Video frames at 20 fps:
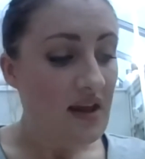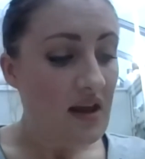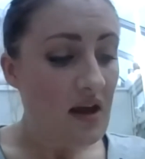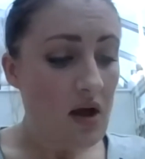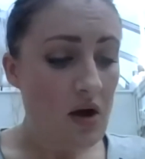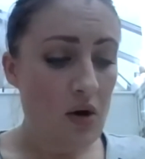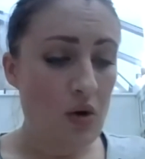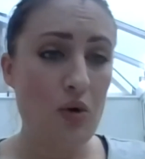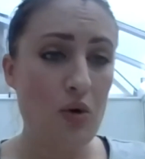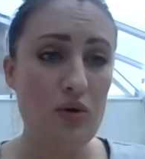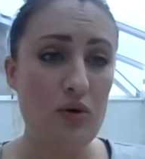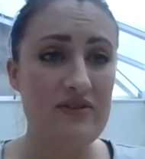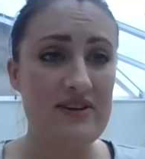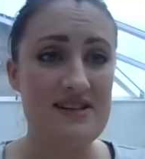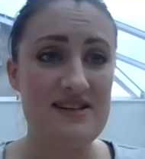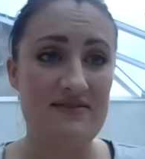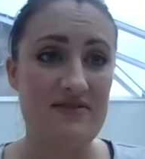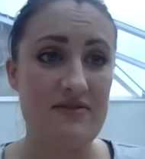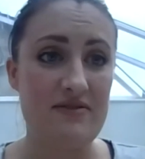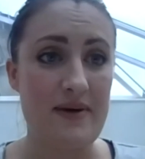All of this
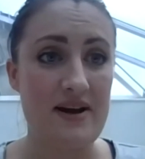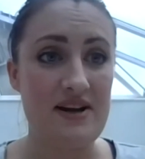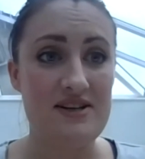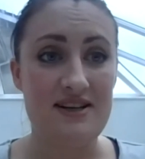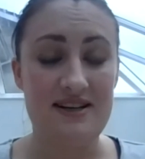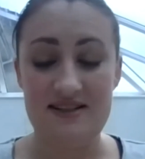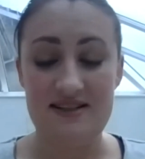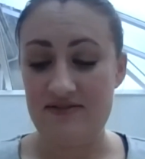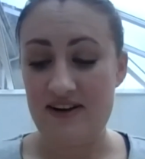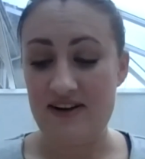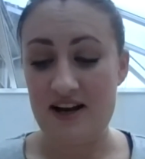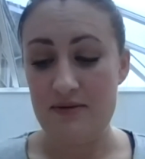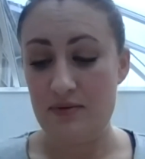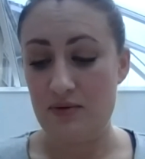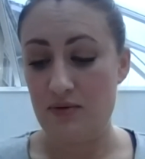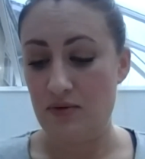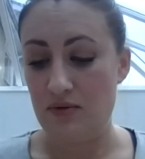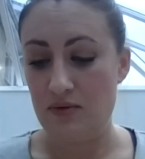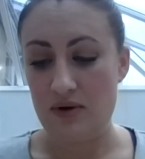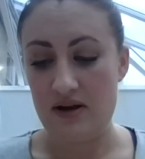information is available
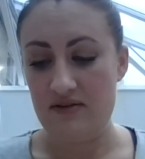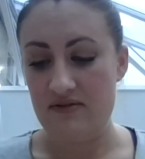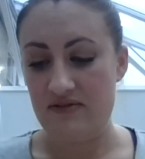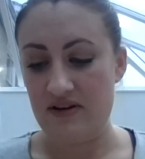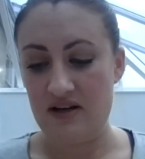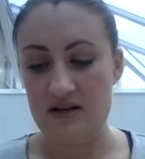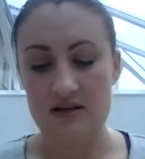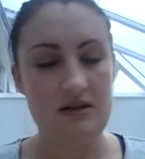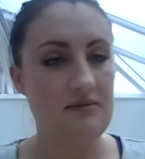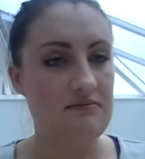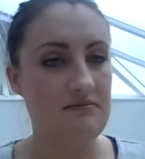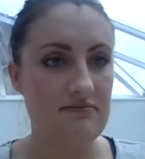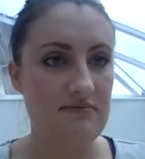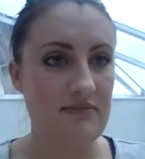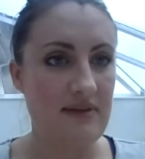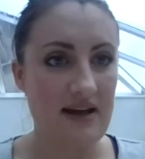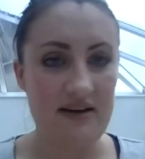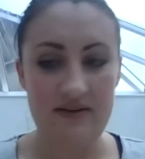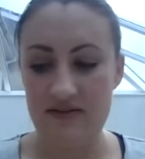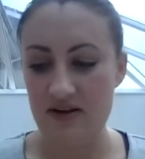all over.
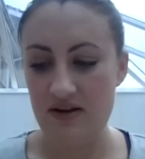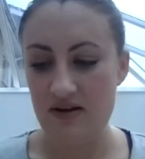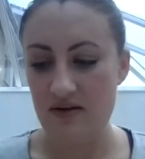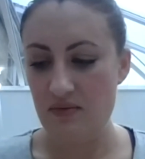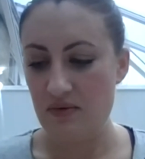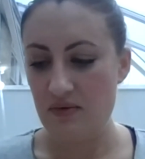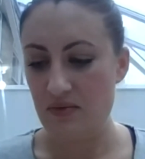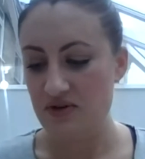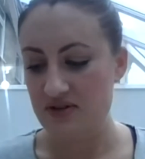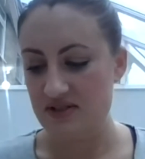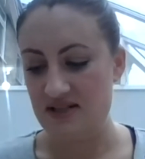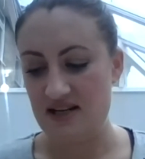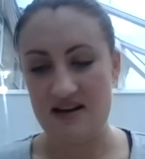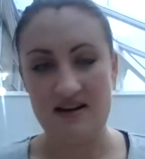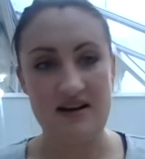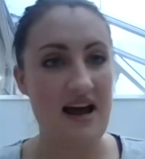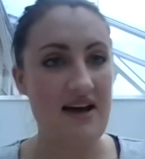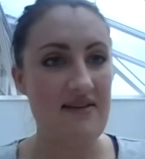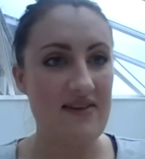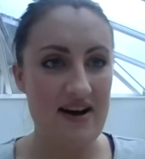If you want to
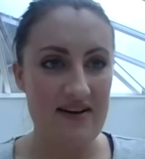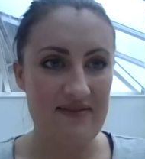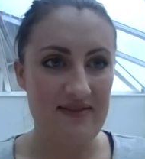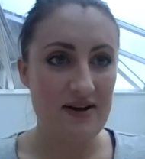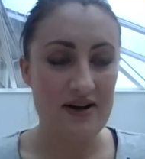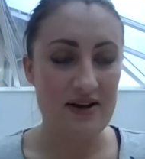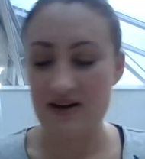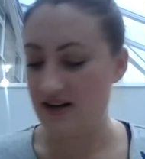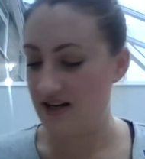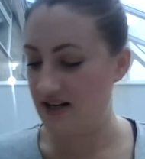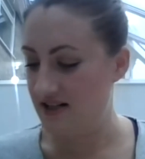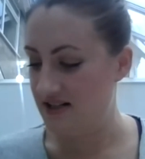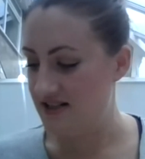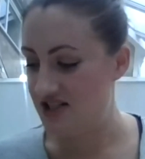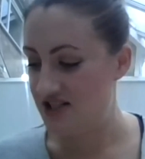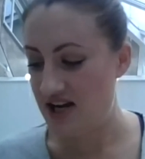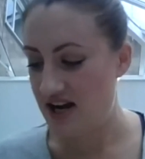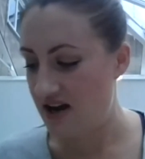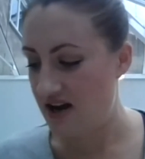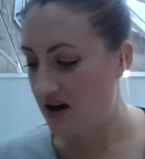ever have a look, I can
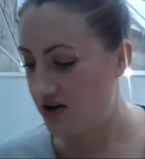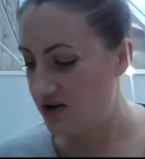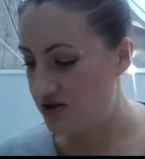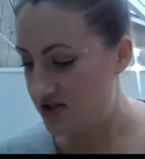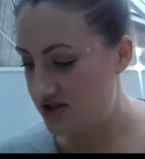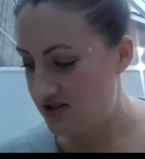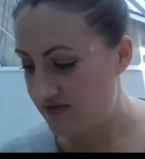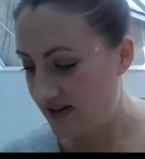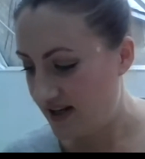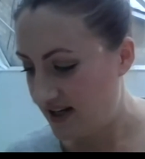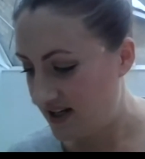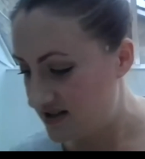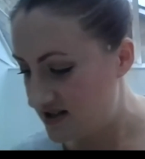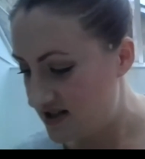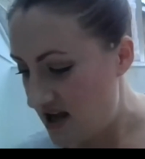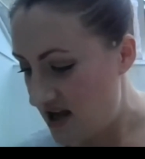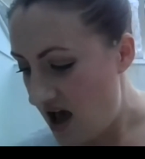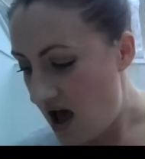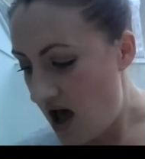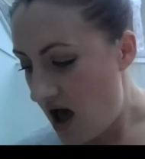share hundreds of links.
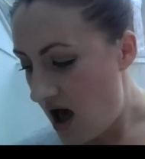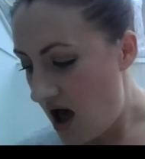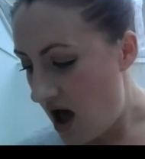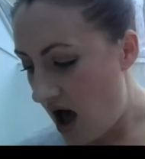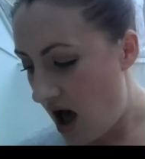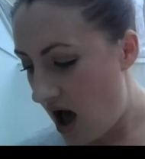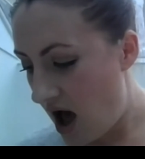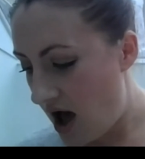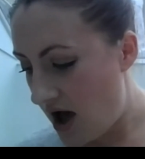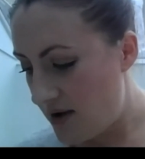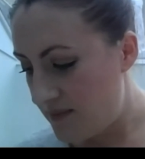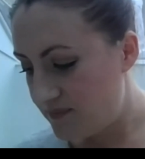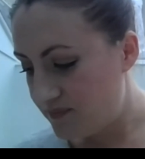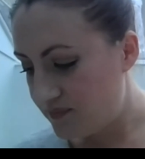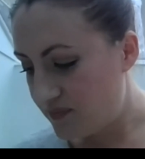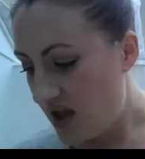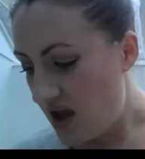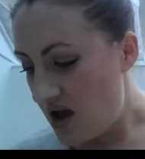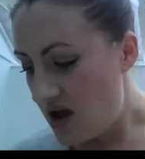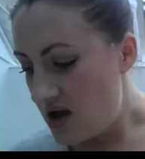
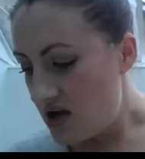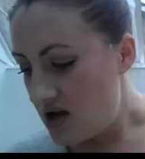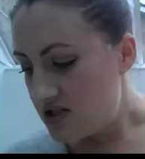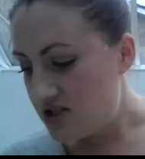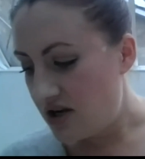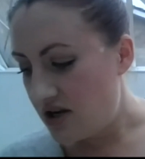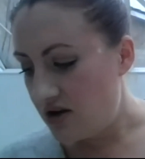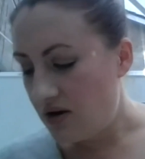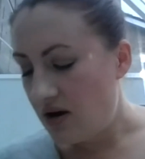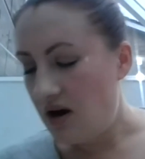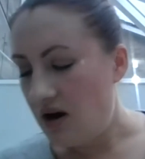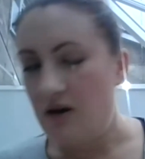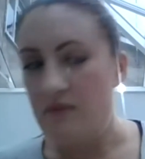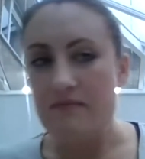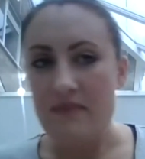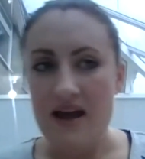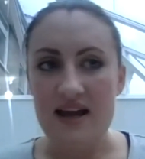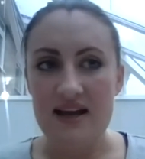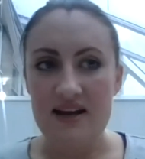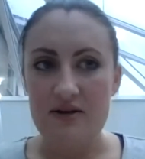So our
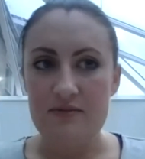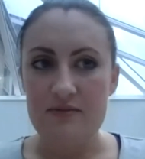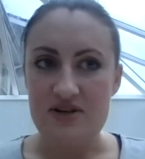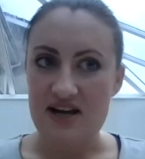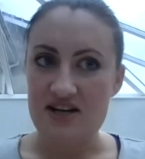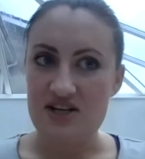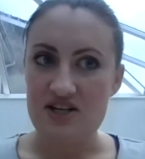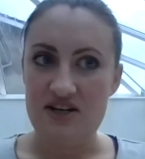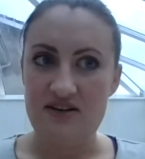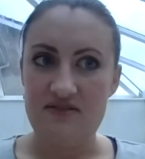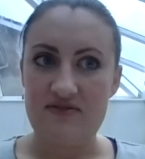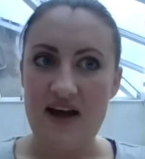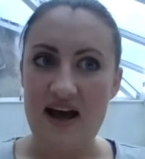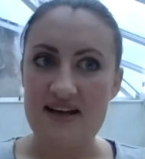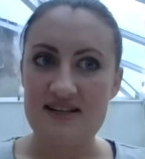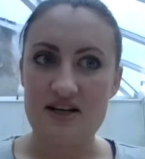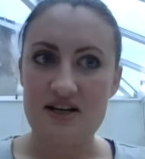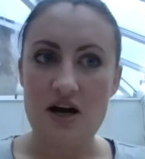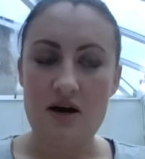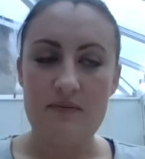main objective
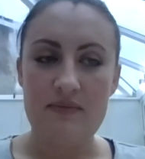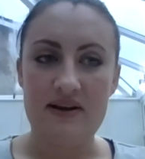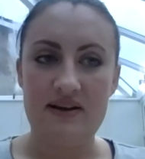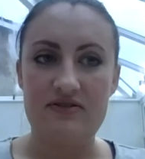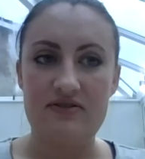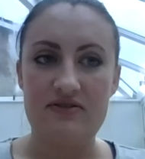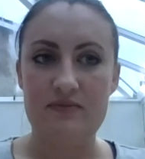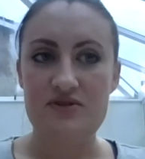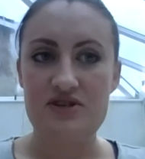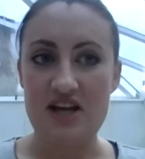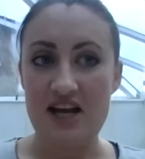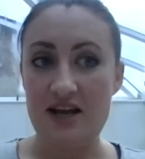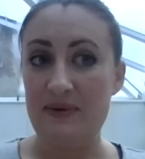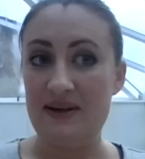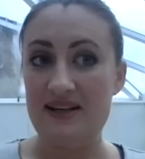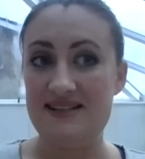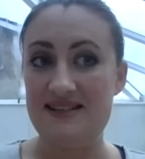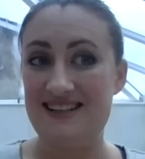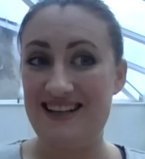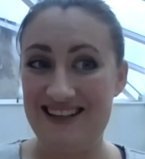as a company from
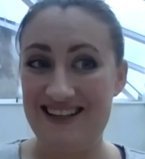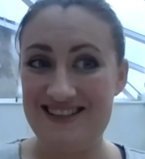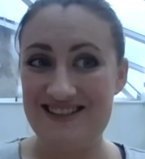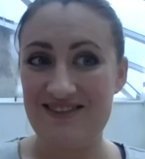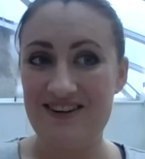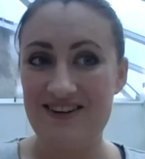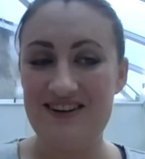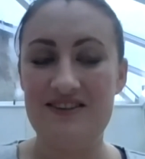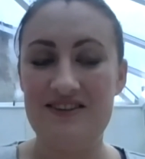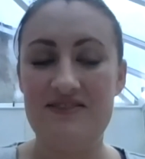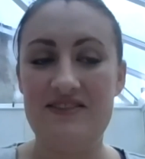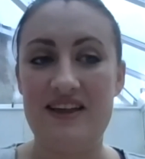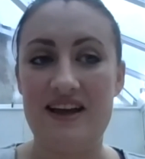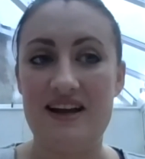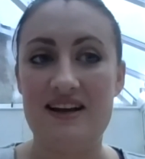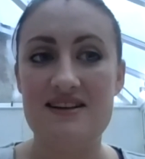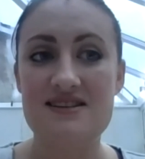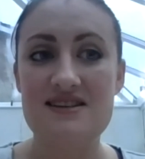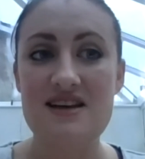JBC side of things,